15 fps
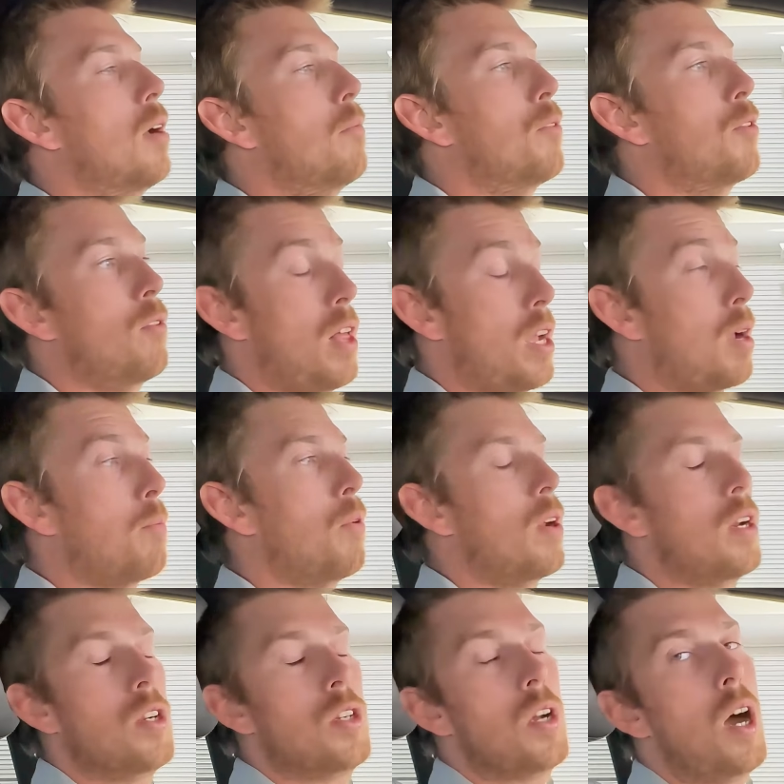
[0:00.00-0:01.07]
through like a
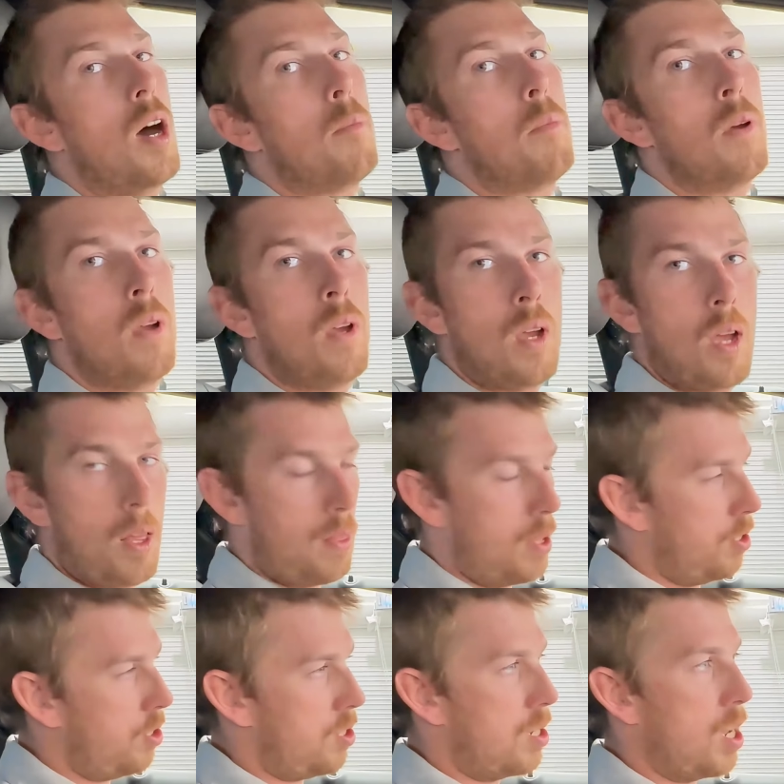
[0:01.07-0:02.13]
print shop, and then
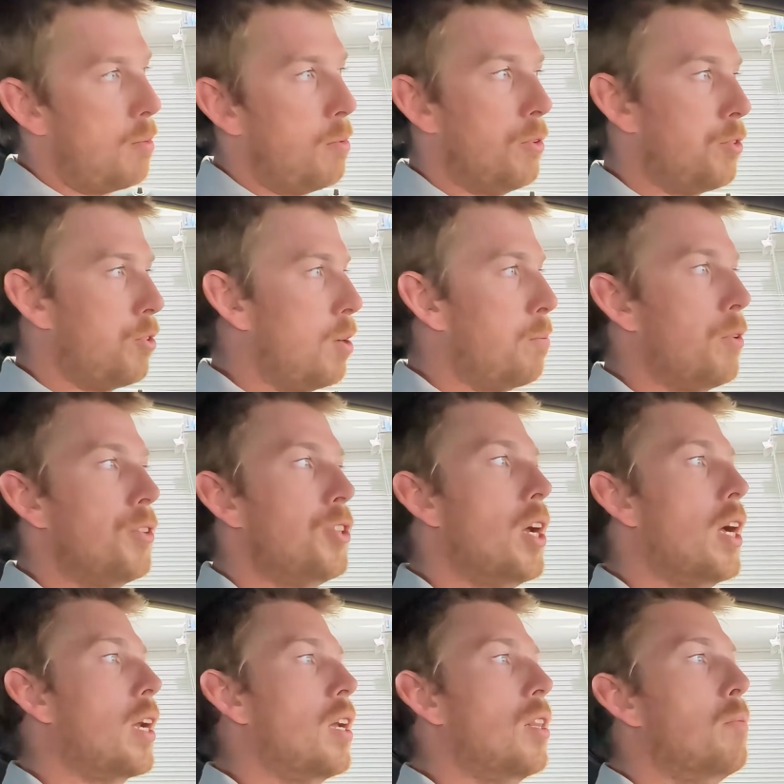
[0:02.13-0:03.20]
just double, triple
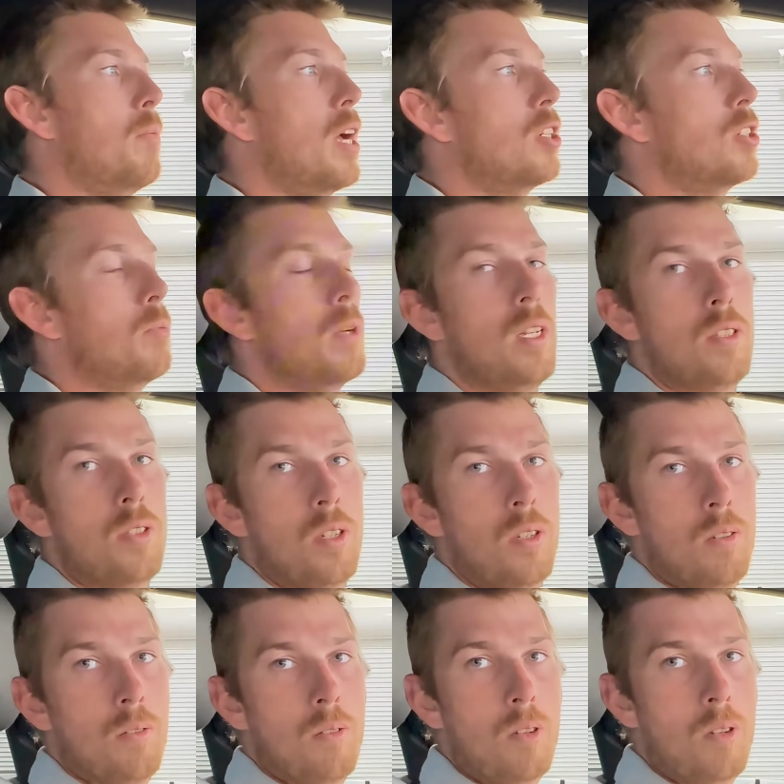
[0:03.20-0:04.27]
checking the measurements and,